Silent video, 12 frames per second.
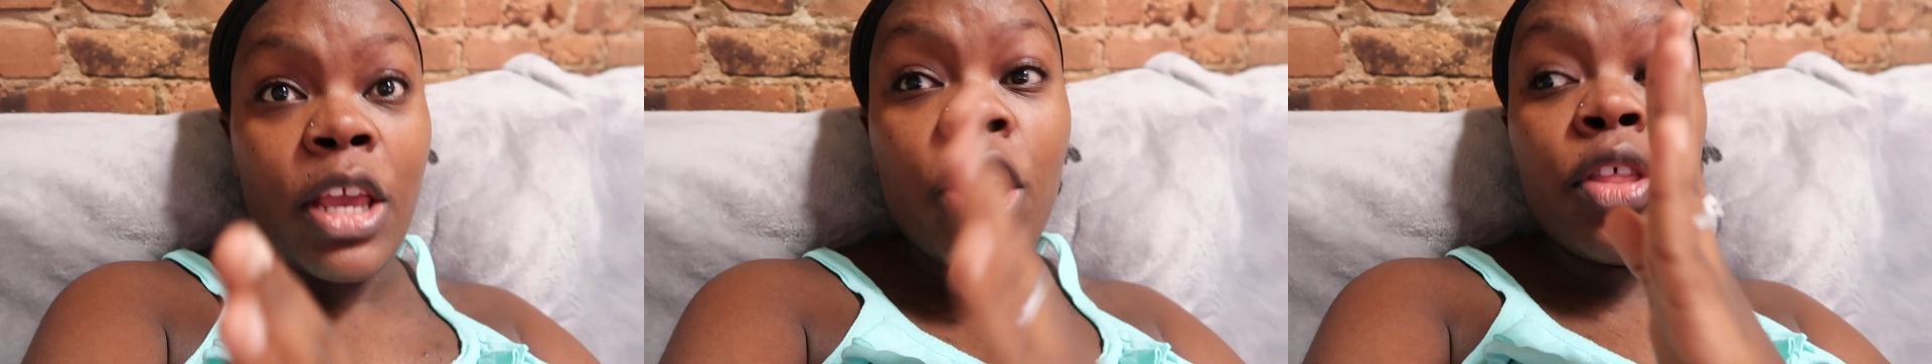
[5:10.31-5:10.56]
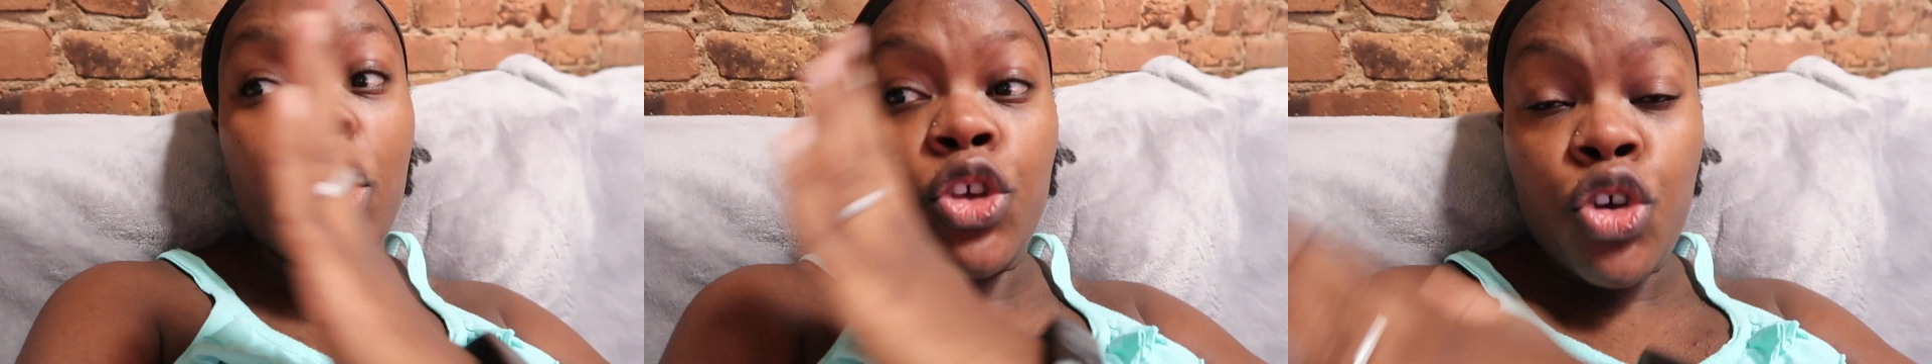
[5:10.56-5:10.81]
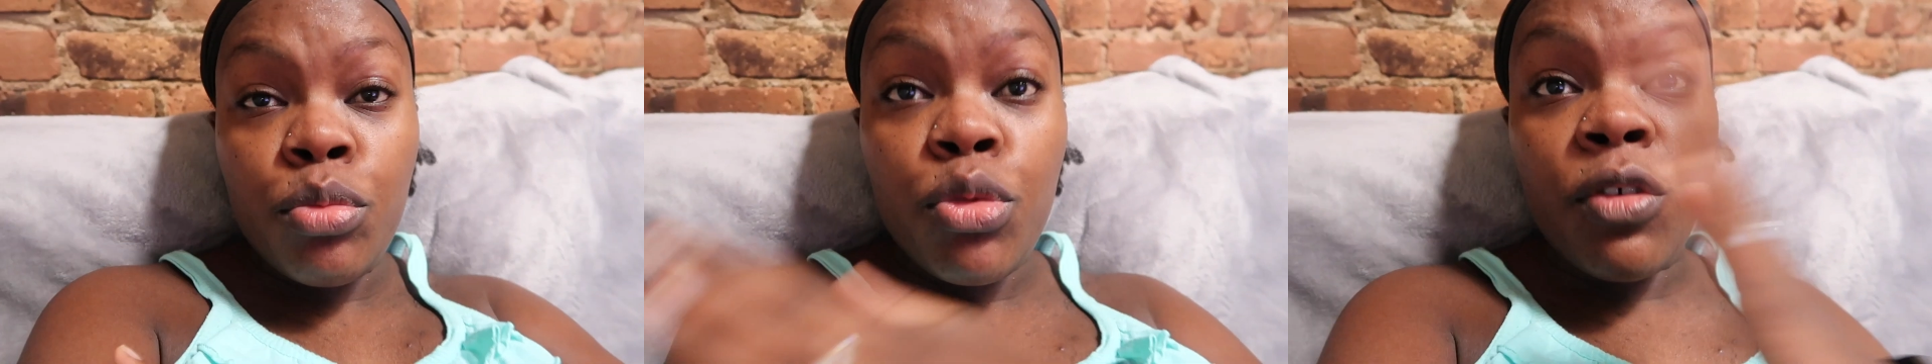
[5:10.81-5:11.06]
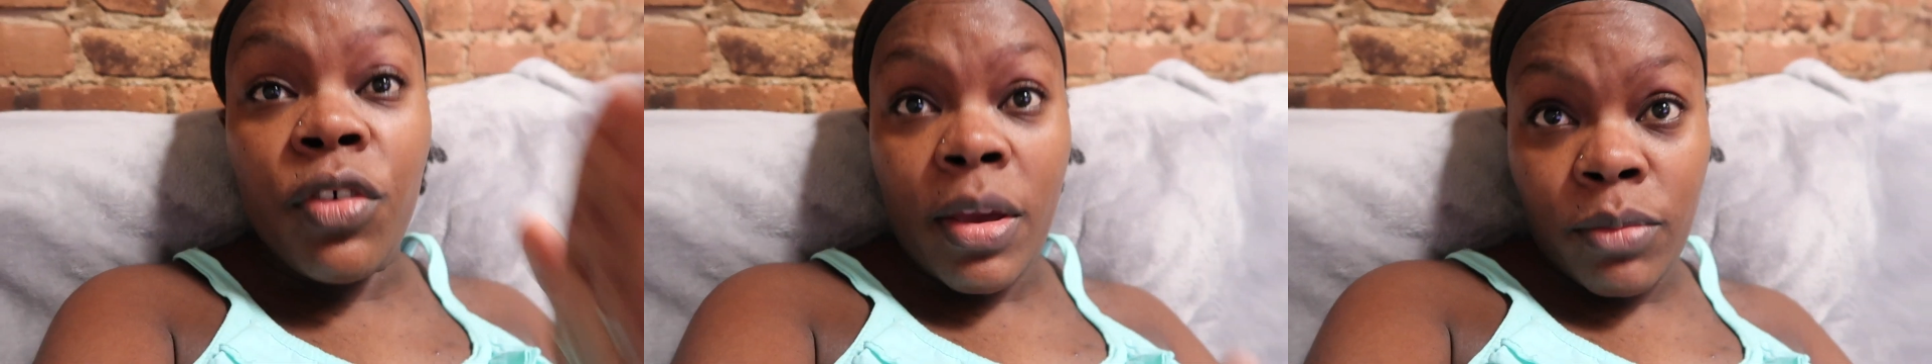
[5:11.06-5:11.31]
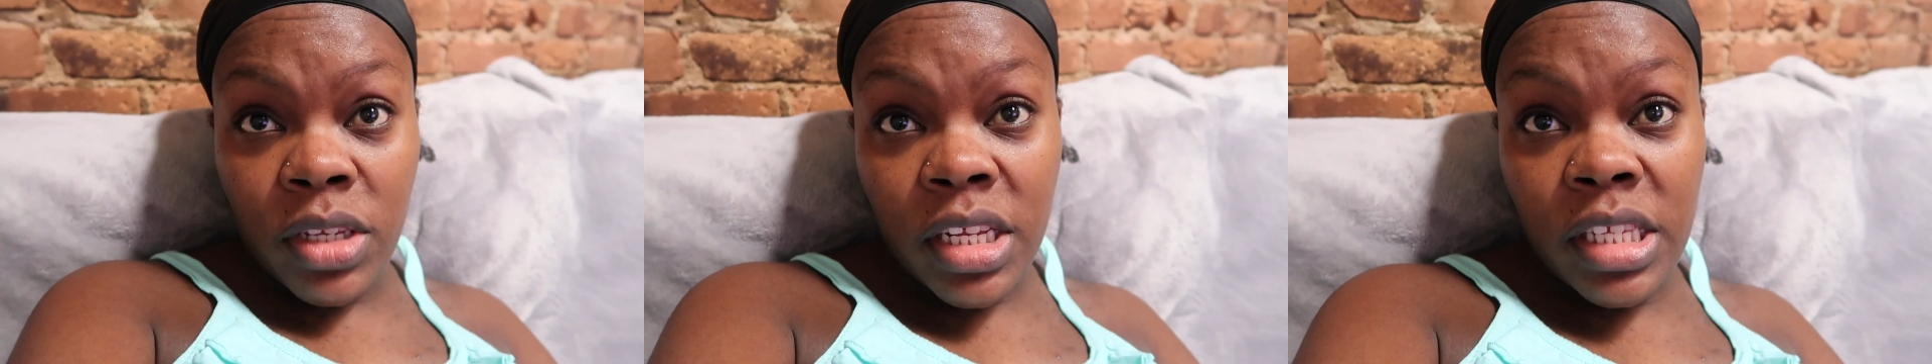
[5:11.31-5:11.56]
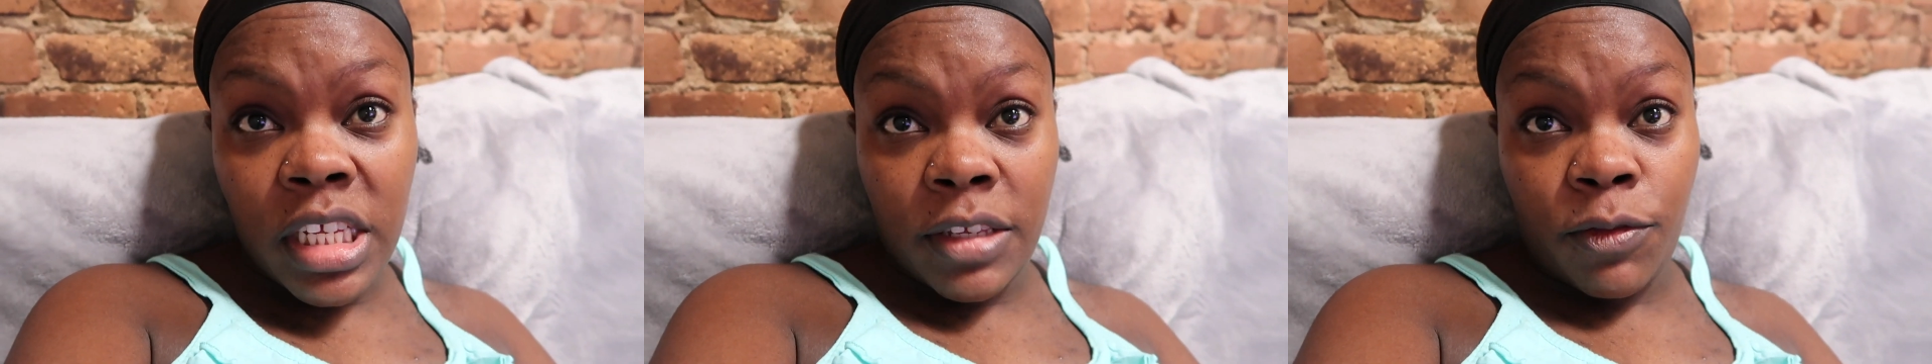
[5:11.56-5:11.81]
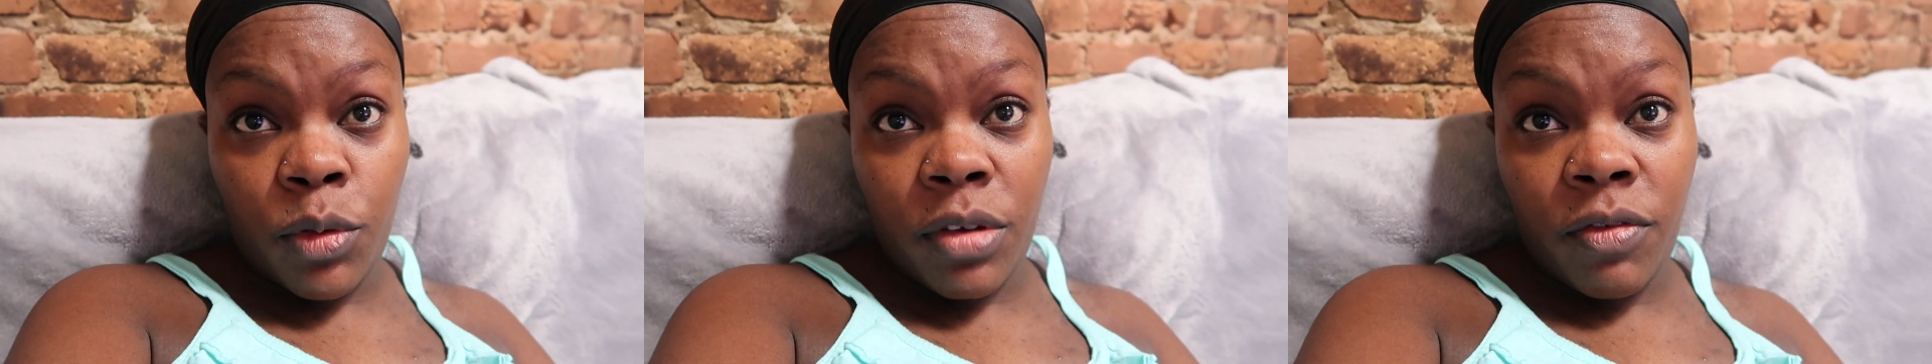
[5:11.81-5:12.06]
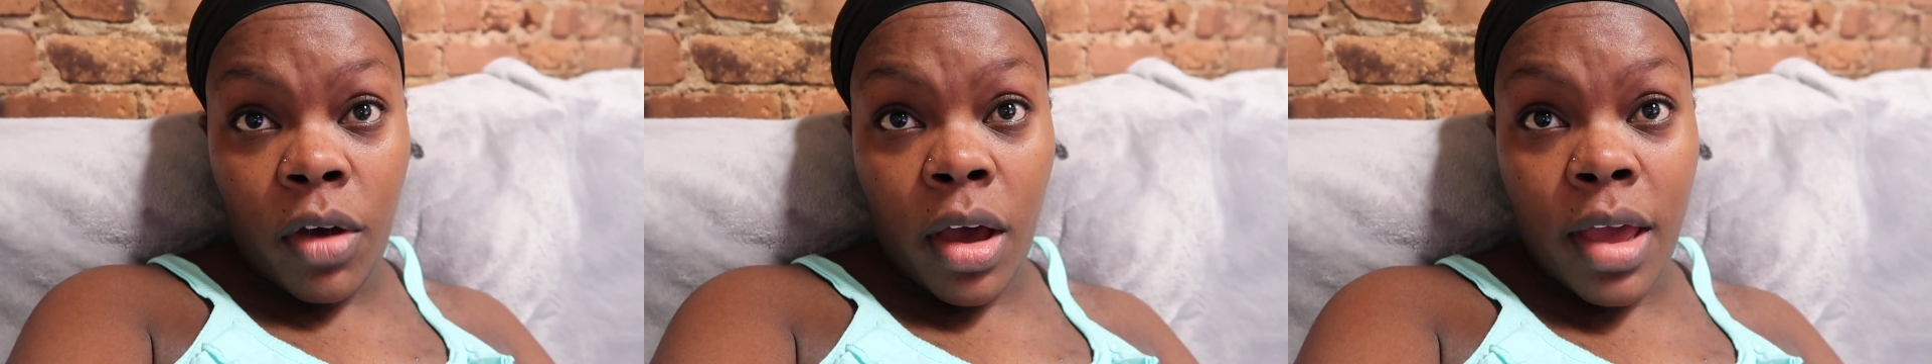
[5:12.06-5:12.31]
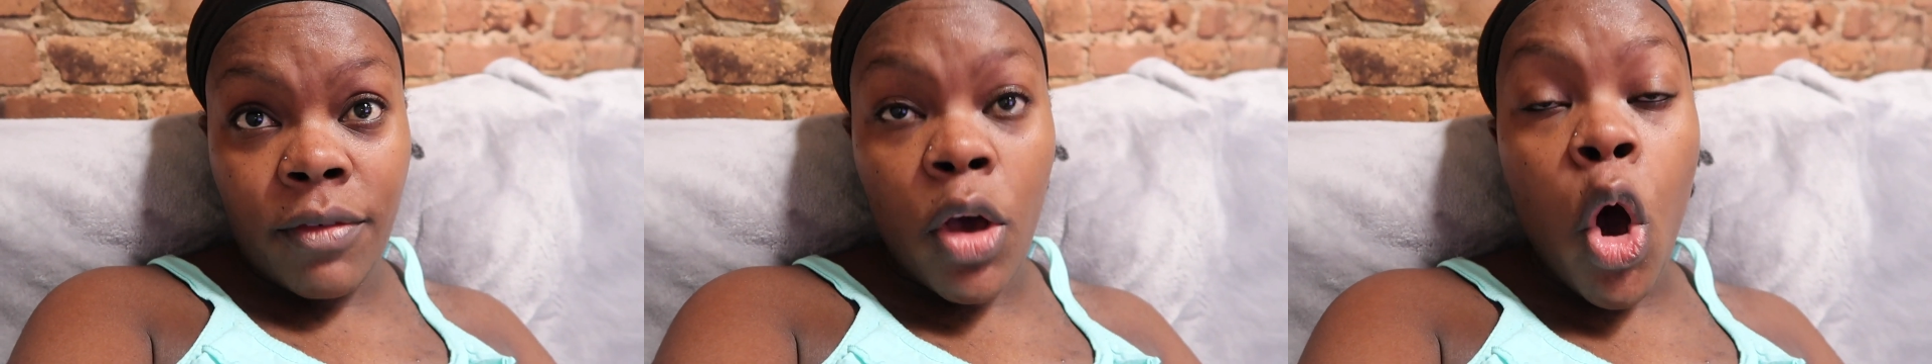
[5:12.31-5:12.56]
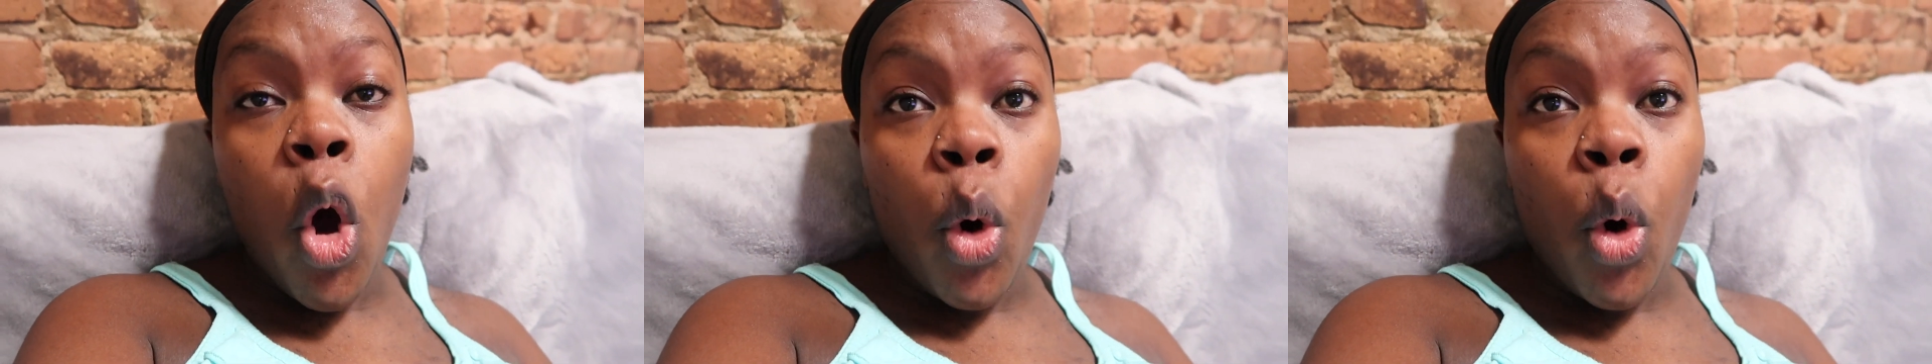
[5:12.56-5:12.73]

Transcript: either you move him to the 6:45